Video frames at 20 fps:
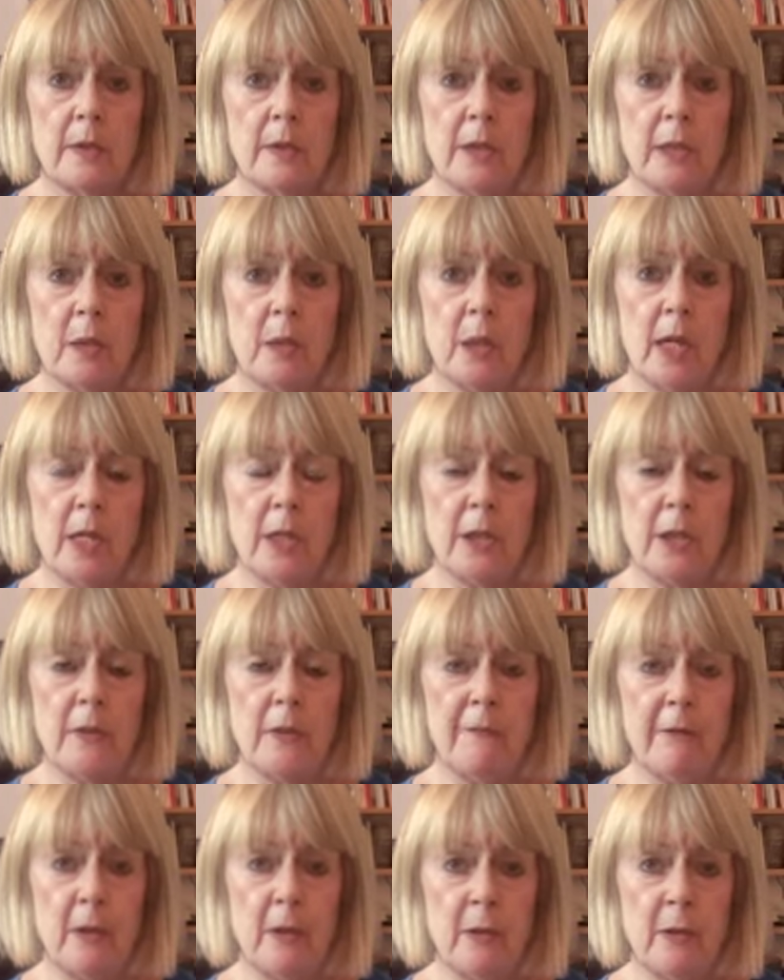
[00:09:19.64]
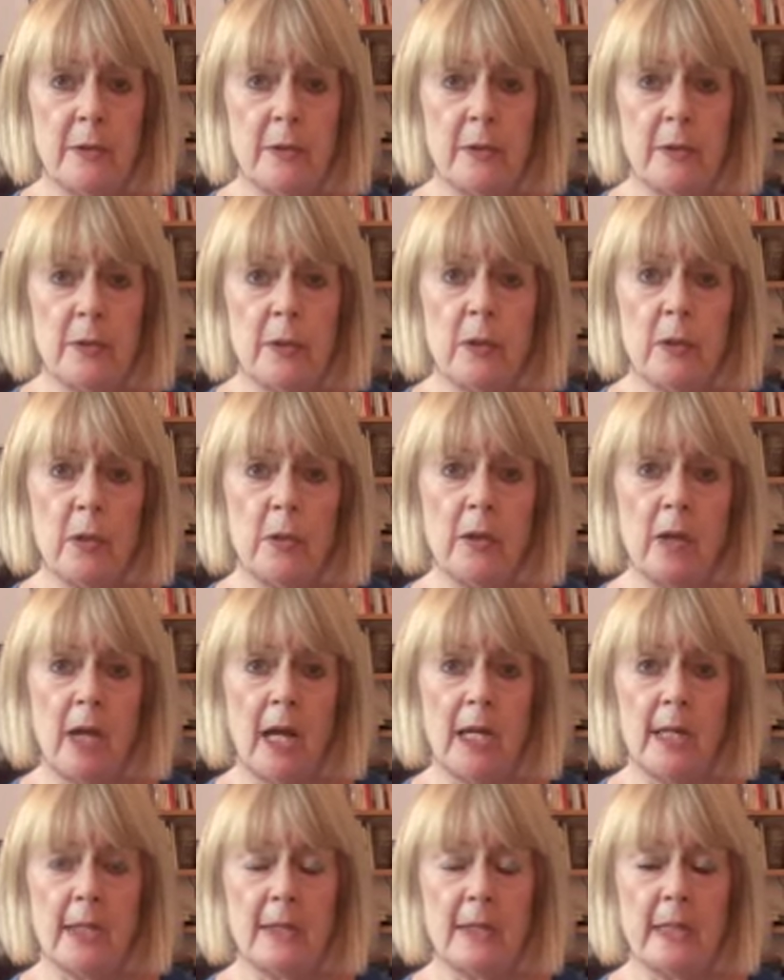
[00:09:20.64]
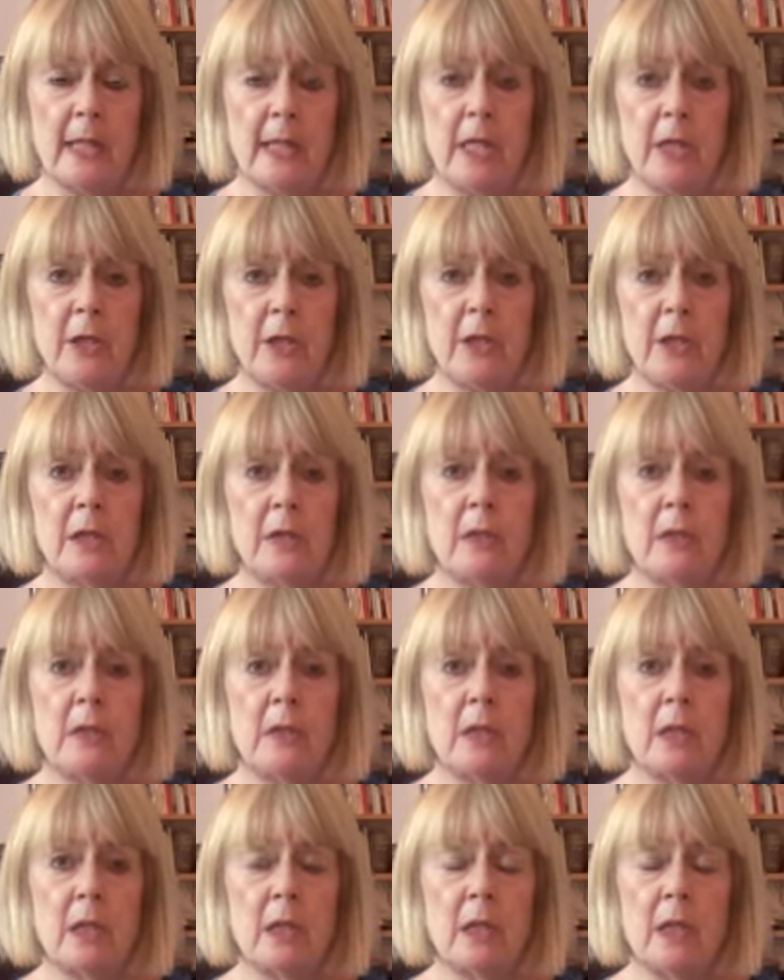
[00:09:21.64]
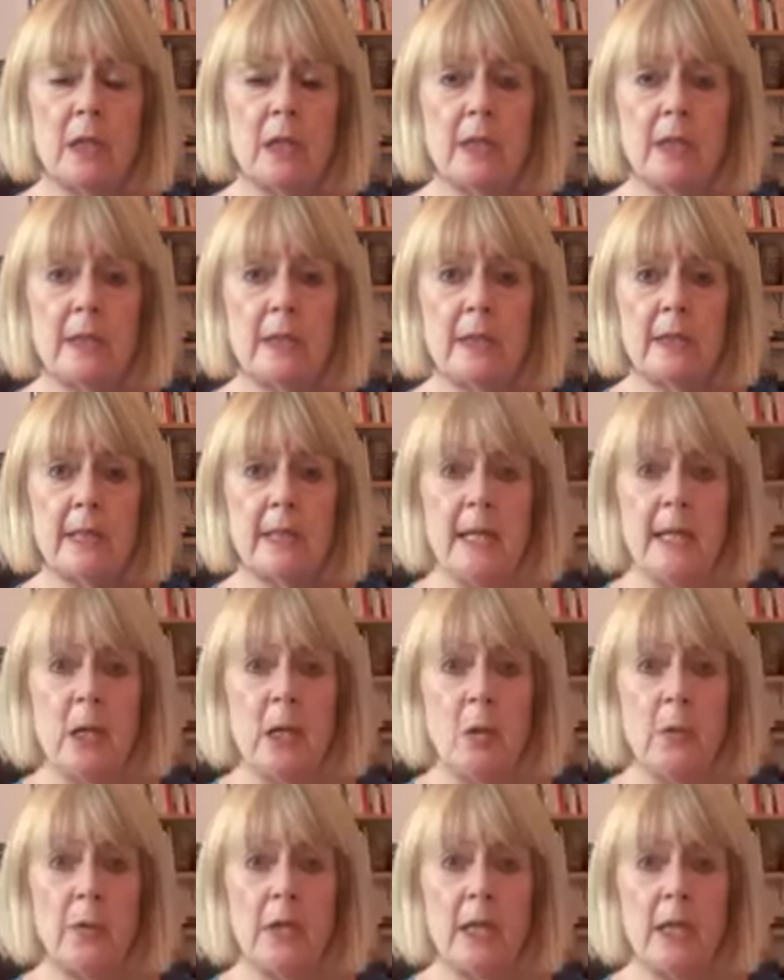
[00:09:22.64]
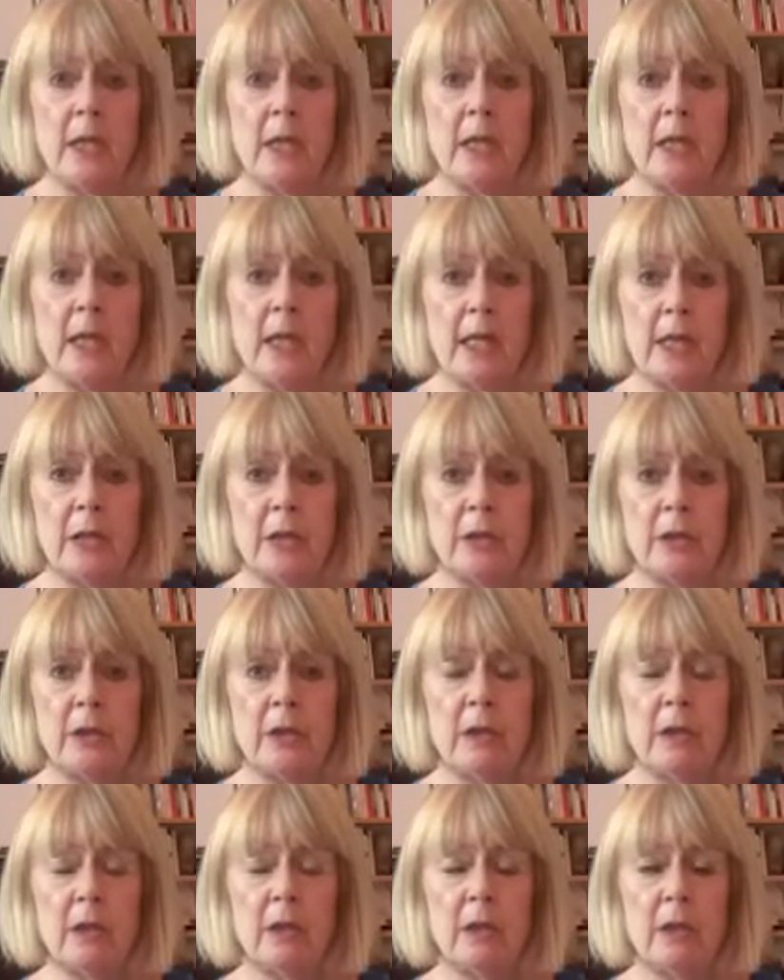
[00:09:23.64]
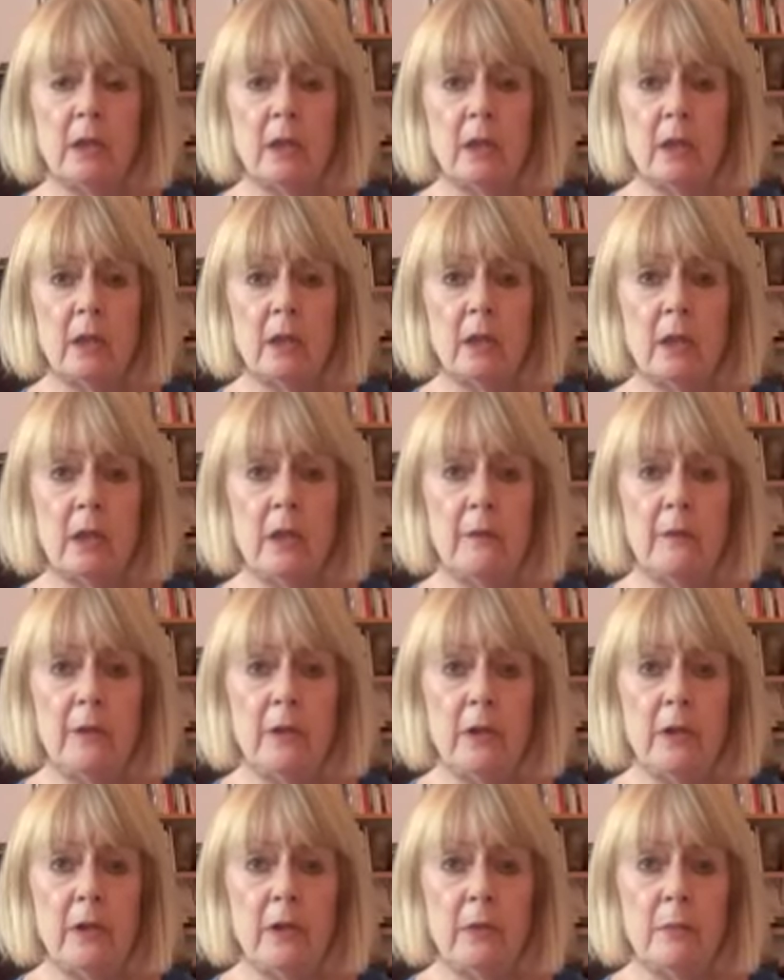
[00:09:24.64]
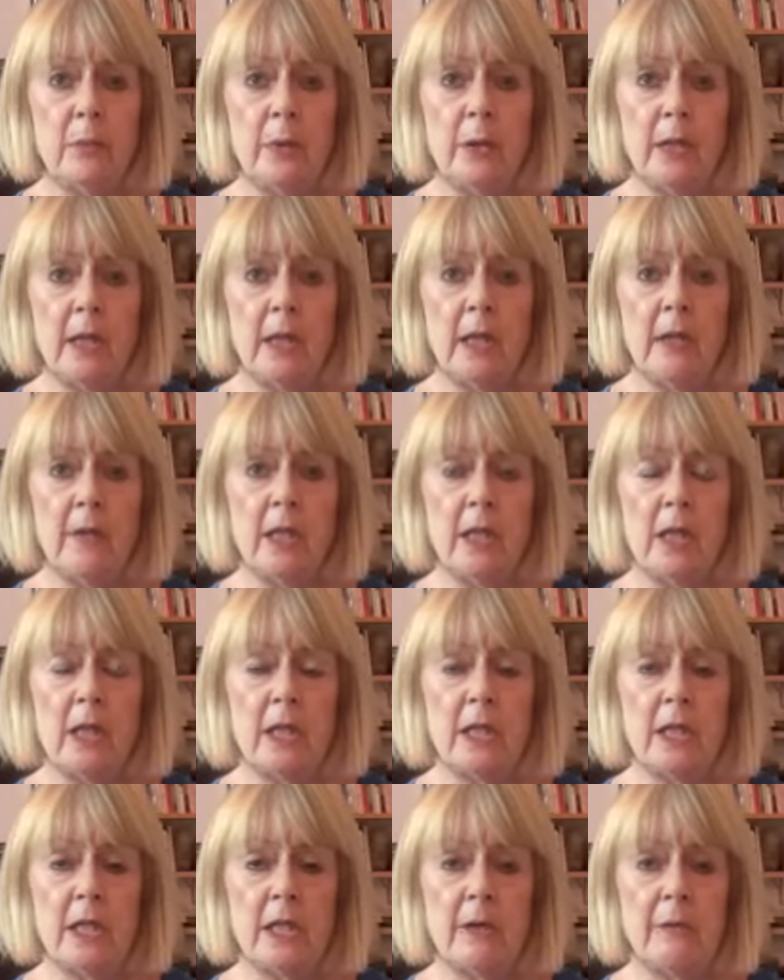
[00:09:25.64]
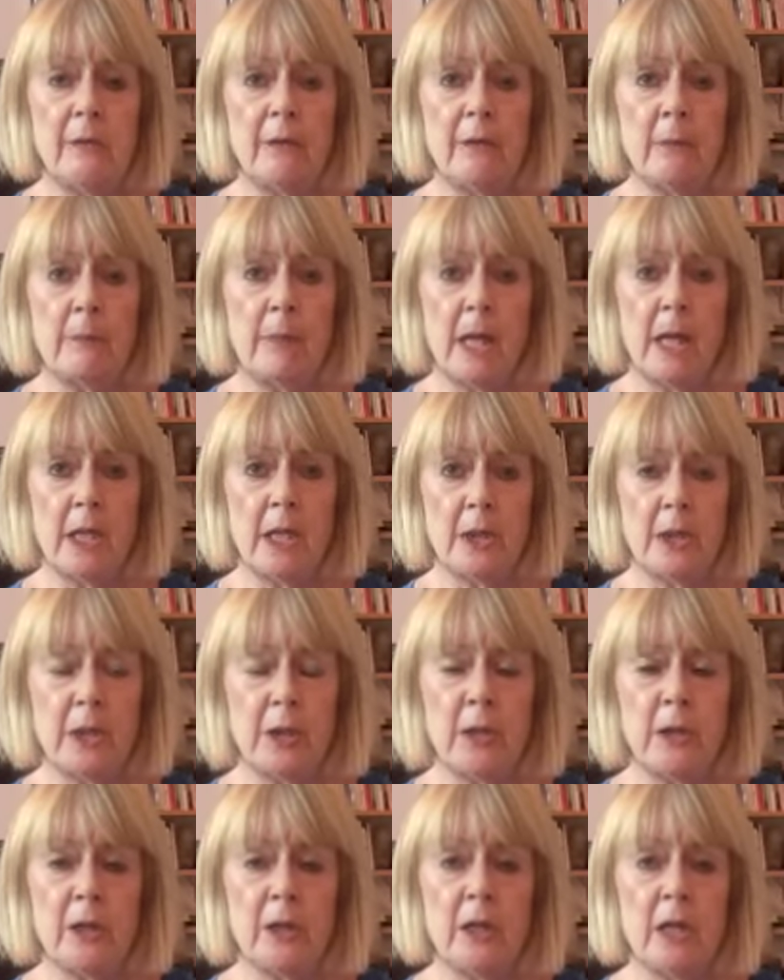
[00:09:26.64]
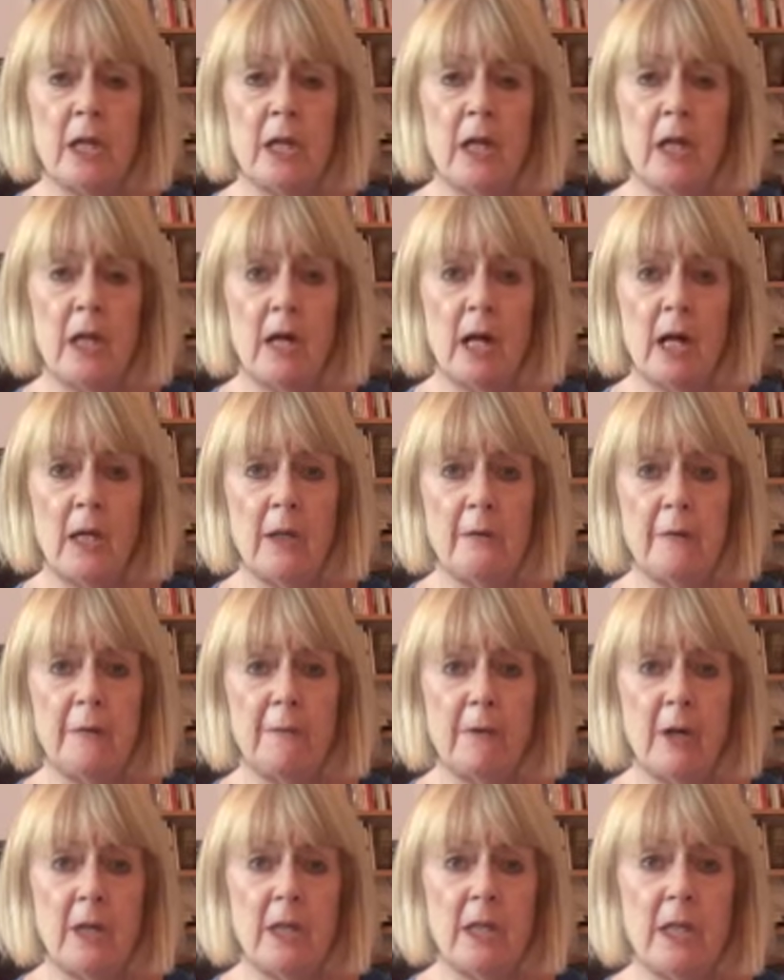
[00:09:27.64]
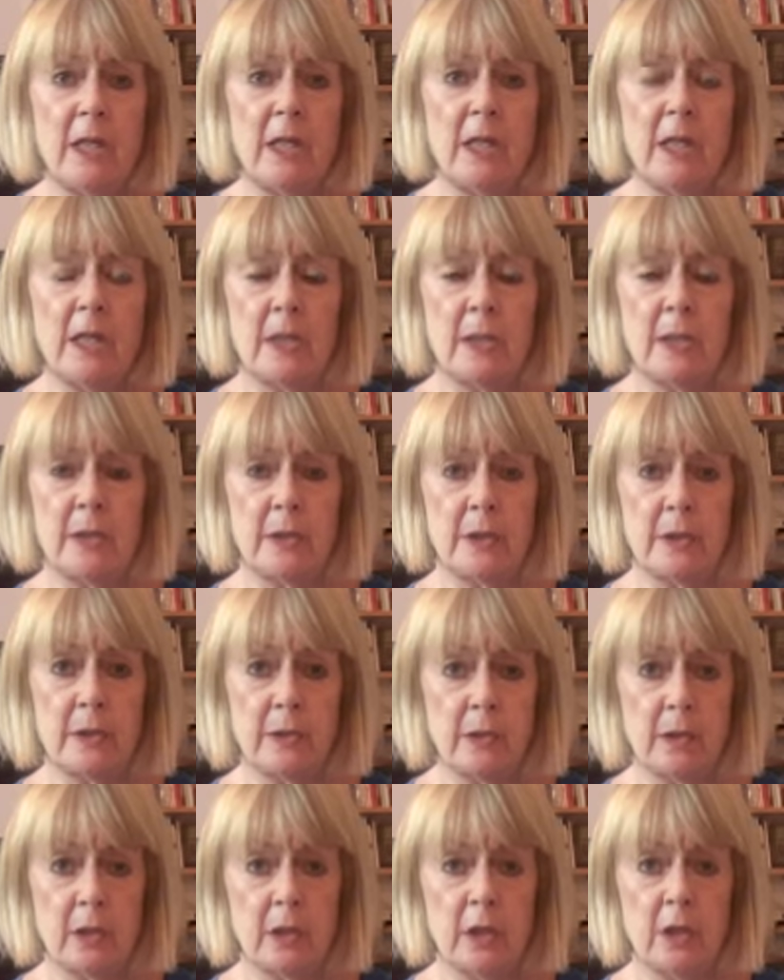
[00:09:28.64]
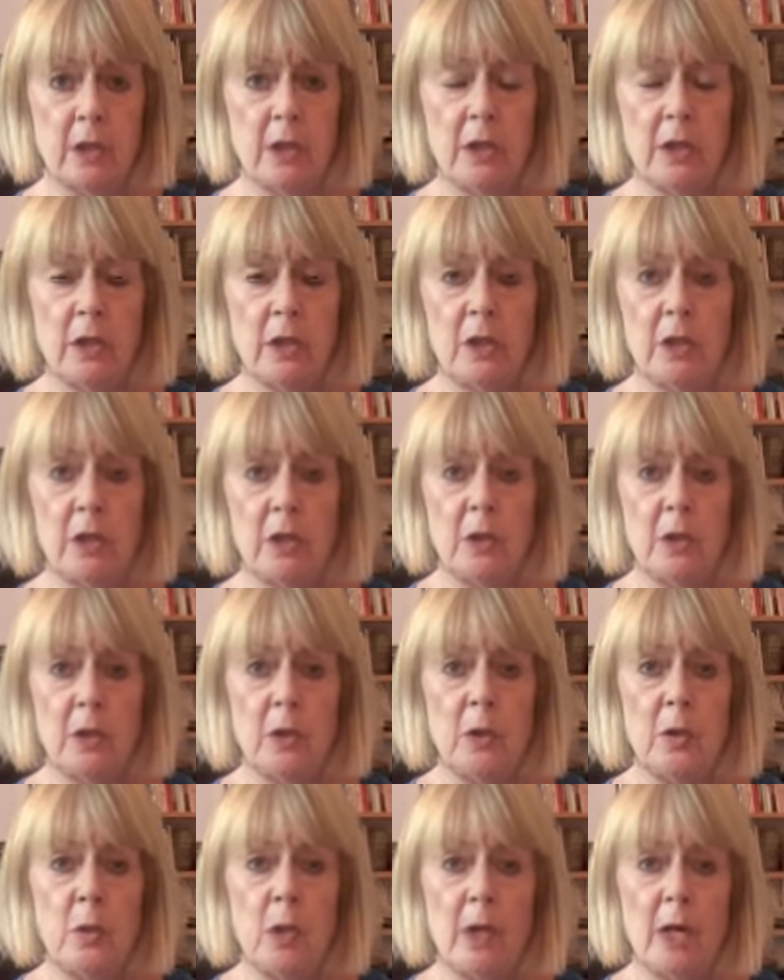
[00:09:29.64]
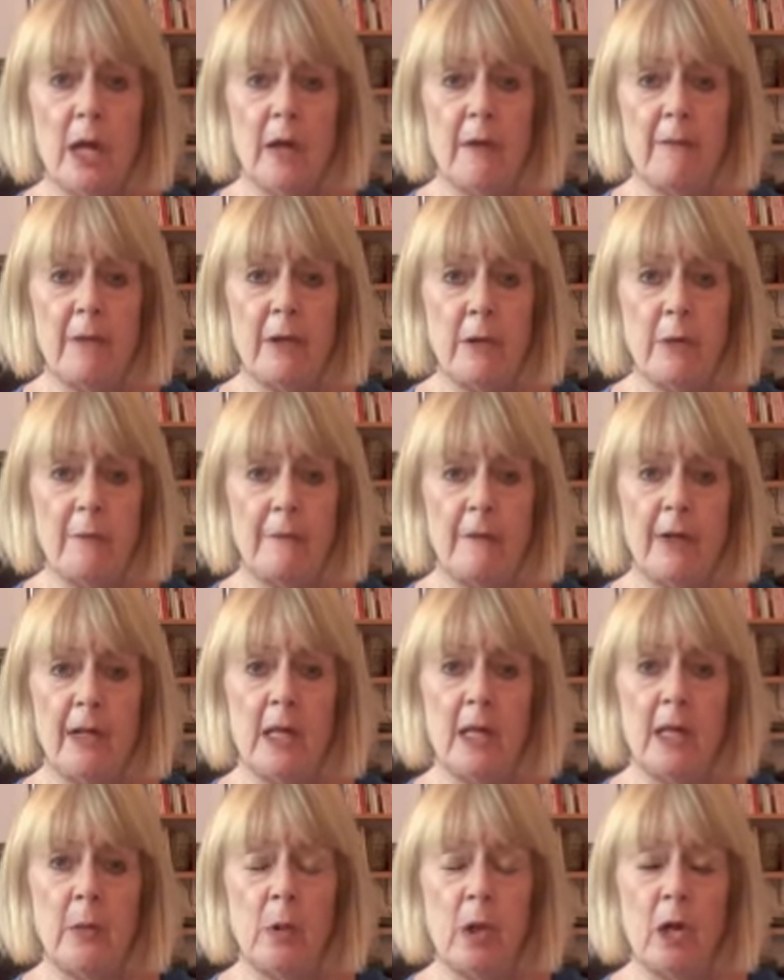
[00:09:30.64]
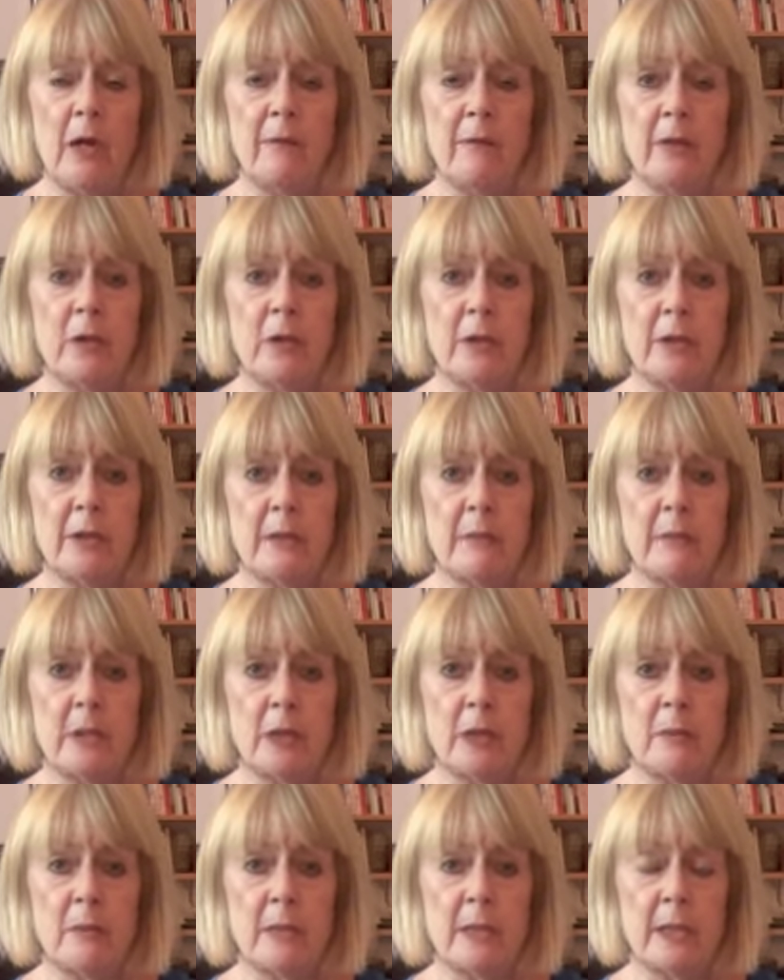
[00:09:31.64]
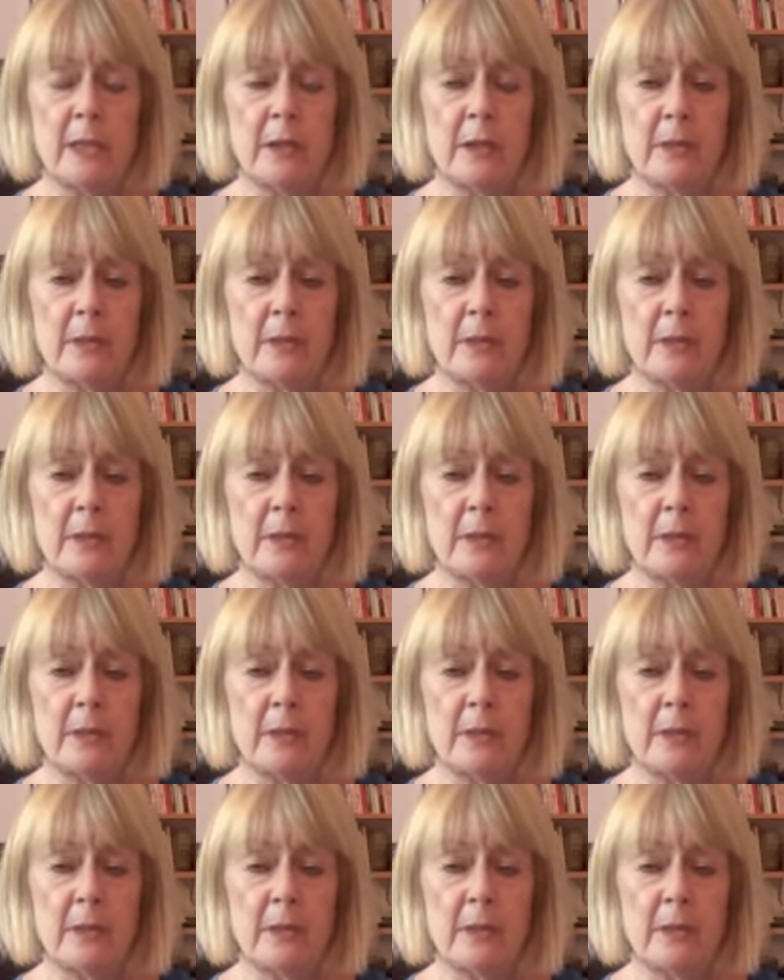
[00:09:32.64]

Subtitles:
So as you focus on a longer exhalation, see on the inhalation if you can bring in the idea of compassion and friendliness to whatever you're feeling, whatever your symptoms